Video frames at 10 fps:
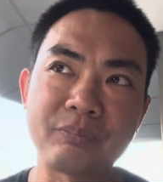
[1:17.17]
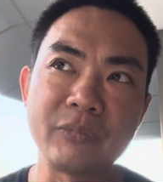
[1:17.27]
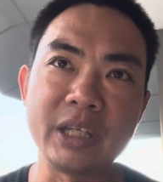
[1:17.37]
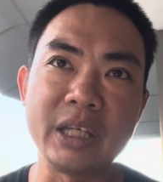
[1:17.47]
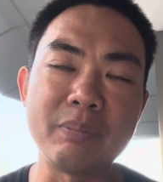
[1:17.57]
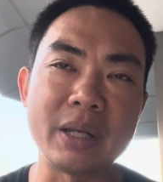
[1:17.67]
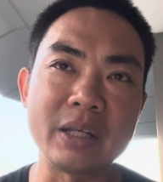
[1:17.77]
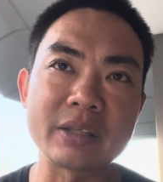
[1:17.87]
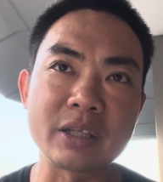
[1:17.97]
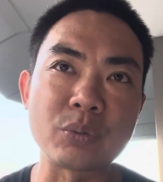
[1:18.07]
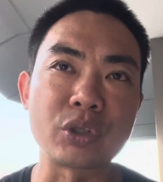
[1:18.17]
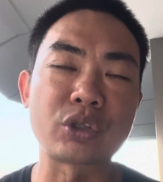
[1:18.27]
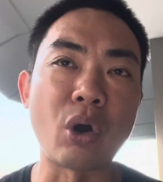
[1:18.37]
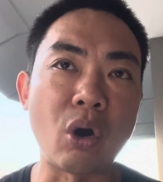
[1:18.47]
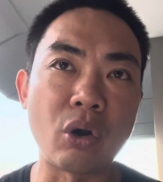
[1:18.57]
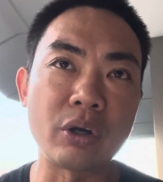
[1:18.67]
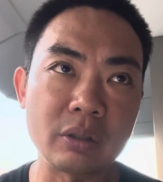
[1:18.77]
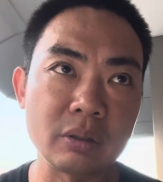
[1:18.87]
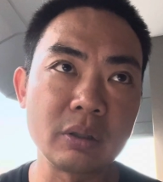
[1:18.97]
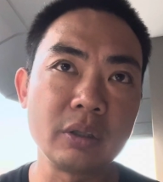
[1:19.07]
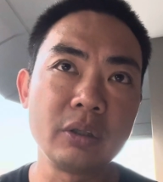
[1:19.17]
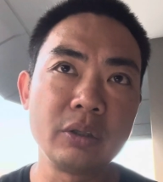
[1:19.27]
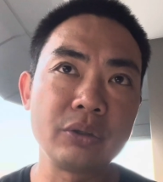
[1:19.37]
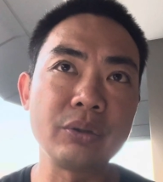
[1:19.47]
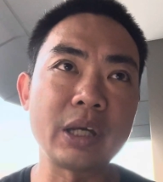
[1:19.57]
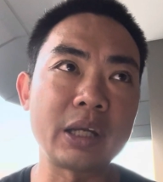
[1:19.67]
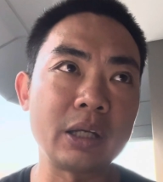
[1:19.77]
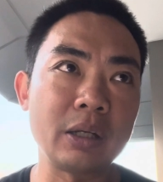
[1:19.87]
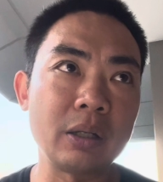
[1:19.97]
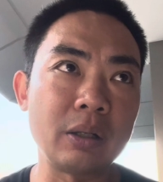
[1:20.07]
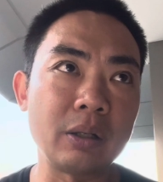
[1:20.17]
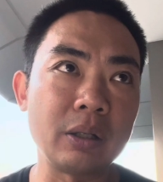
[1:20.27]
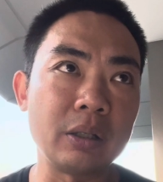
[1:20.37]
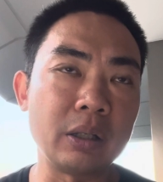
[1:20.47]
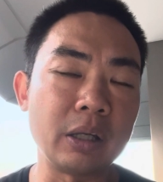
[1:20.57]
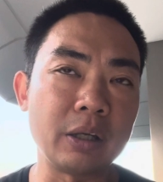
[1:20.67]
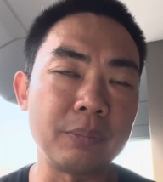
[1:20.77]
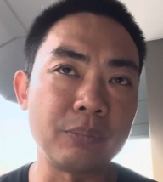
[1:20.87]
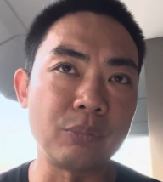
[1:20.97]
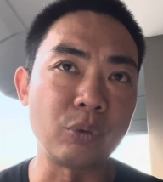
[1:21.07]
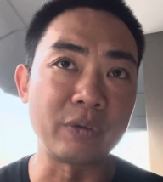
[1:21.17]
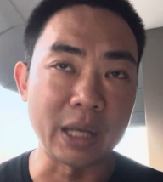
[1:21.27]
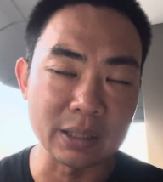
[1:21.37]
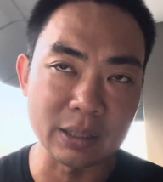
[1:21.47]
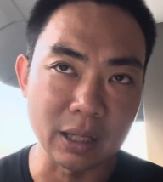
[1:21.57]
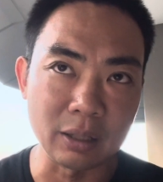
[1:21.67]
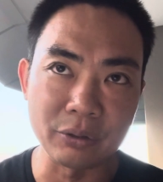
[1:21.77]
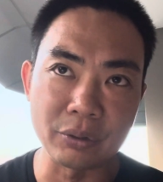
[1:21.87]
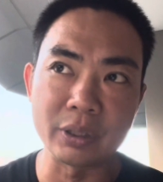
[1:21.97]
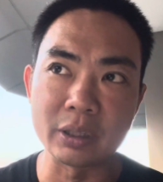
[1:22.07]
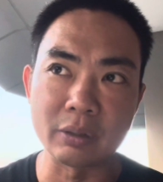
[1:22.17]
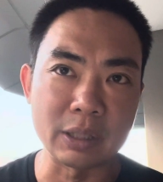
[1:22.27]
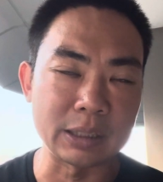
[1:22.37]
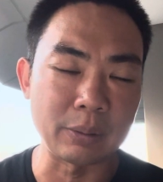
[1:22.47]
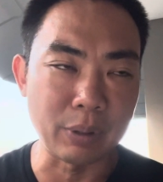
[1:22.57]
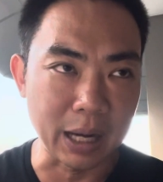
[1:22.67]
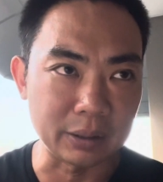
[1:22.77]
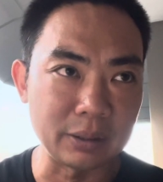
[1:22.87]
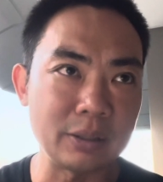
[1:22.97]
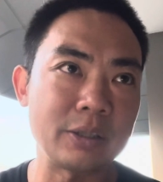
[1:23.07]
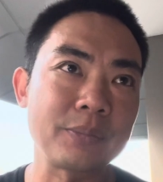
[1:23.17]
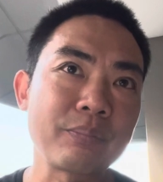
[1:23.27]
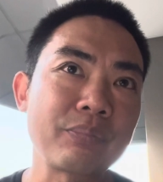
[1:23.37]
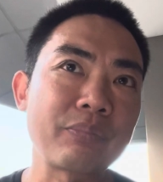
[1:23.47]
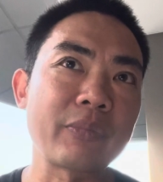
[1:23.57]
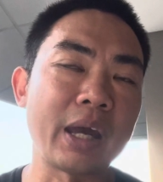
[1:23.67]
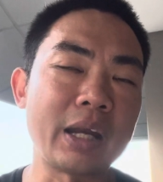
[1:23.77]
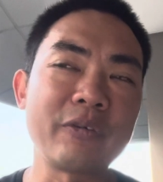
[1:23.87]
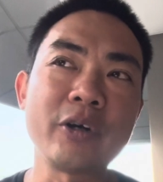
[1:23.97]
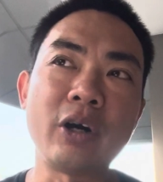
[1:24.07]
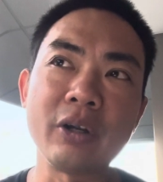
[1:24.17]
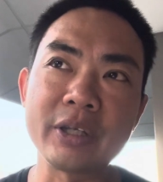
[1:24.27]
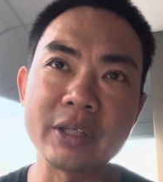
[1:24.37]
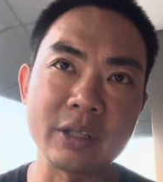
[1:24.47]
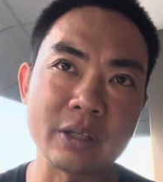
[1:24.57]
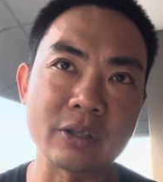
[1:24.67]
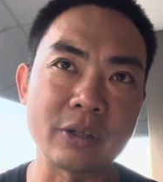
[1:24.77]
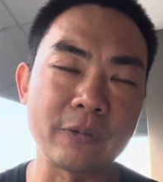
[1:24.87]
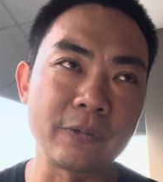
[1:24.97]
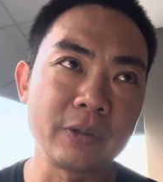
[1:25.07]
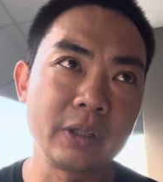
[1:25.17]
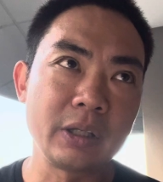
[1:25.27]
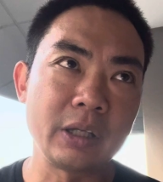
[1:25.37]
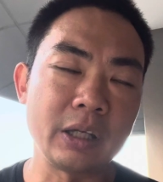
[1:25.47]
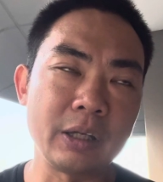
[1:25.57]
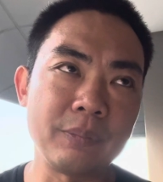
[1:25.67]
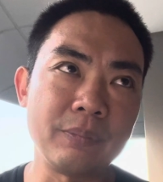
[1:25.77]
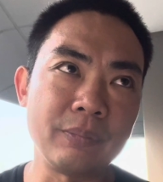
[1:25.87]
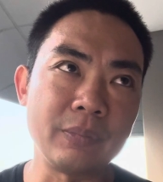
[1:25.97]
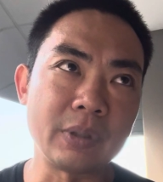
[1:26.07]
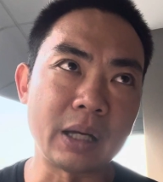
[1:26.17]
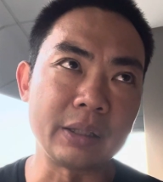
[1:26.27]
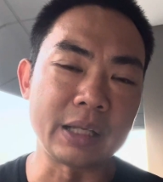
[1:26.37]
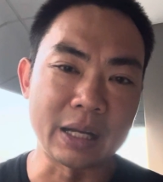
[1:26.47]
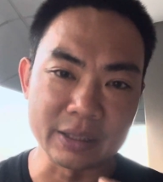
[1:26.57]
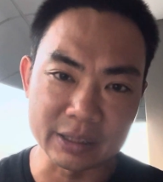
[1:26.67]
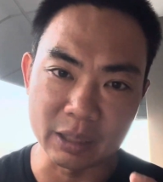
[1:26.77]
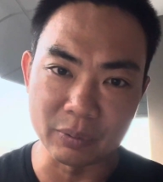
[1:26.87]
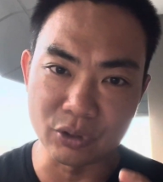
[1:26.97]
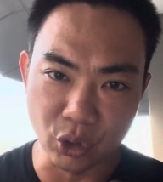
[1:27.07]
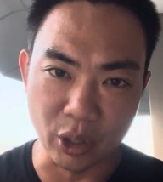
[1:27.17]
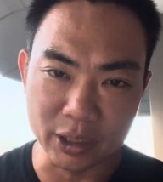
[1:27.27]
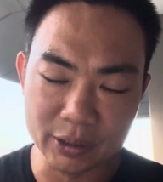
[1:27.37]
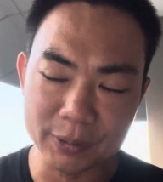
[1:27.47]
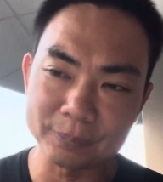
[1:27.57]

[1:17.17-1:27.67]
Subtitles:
the meniscus was torn together with the ACL during the wrestling practice, and after all these years of the unstable joint,